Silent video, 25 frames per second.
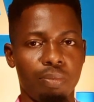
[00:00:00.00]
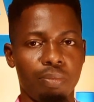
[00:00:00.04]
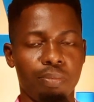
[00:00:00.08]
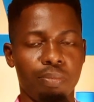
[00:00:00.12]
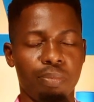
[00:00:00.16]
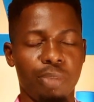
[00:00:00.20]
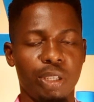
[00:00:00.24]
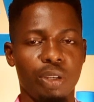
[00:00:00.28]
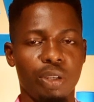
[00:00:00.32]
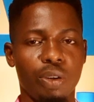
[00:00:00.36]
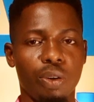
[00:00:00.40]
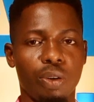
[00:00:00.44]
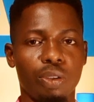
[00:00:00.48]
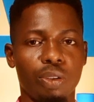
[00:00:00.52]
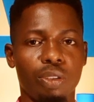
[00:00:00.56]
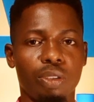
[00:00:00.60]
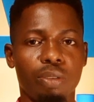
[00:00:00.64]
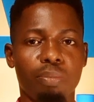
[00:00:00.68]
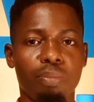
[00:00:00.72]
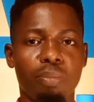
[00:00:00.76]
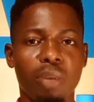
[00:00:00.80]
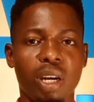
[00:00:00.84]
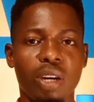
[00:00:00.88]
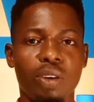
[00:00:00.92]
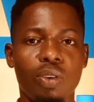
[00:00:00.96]
because
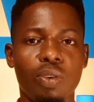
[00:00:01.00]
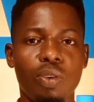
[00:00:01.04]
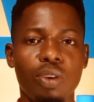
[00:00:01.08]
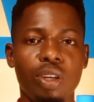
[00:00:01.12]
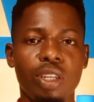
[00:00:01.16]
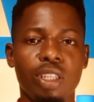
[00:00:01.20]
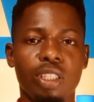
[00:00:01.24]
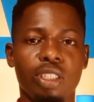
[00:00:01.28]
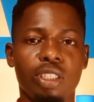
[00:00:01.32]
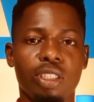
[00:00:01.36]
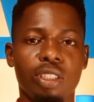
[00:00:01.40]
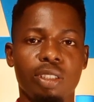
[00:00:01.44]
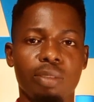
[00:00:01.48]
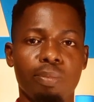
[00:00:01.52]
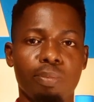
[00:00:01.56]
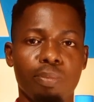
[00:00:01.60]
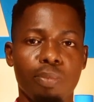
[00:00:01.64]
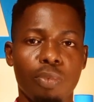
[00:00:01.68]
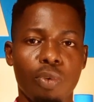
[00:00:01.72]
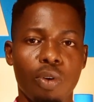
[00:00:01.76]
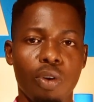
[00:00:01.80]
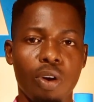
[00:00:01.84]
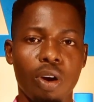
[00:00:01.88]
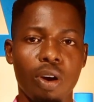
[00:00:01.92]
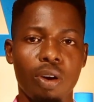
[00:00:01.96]
mako is
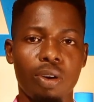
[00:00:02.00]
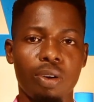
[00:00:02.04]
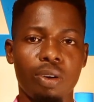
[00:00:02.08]
more